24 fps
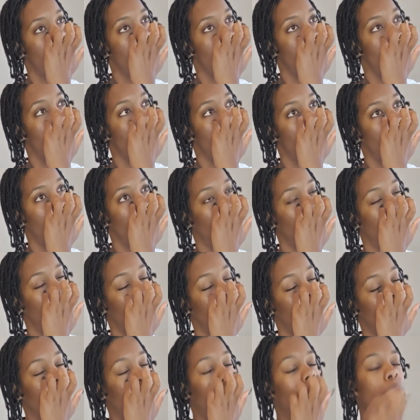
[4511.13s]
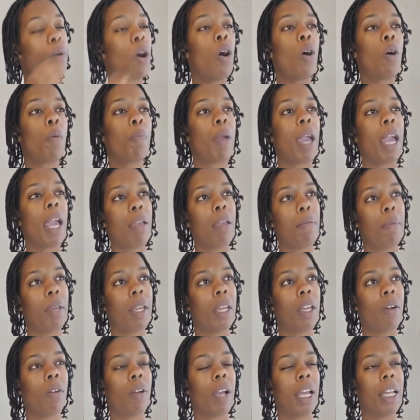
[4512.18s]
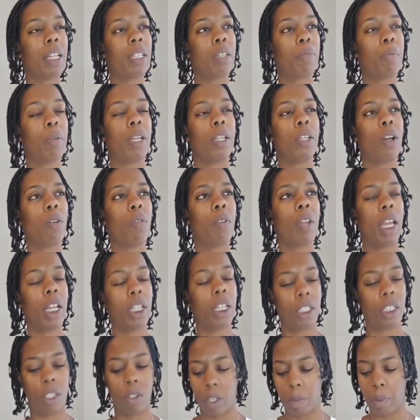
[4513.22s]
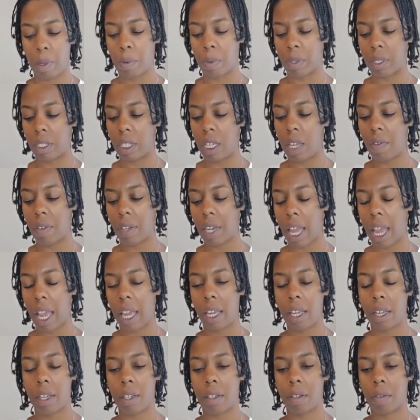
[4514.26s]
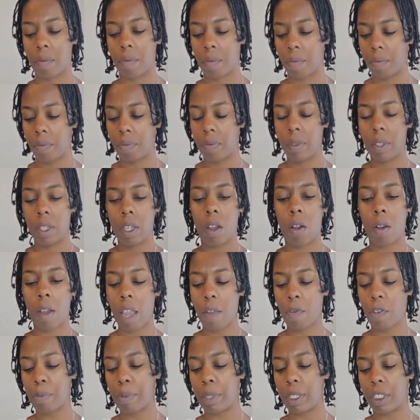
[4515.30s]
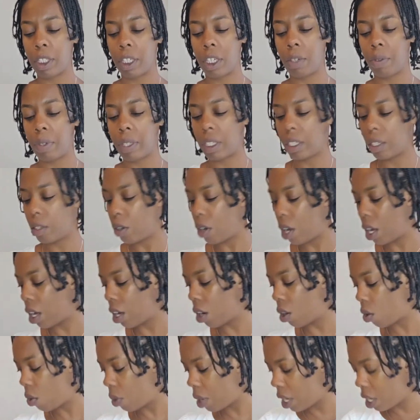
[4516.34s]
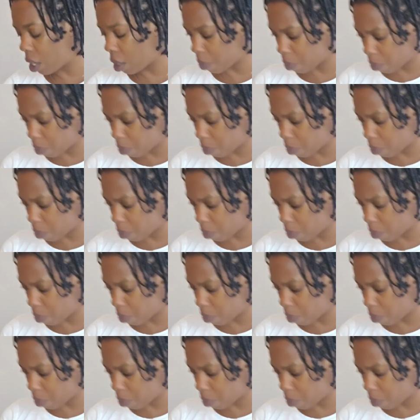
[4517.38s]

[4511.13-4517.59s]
Or a small payment. Okay, this could be a donation. You could be receiving that here. Okay, from a generous Queen of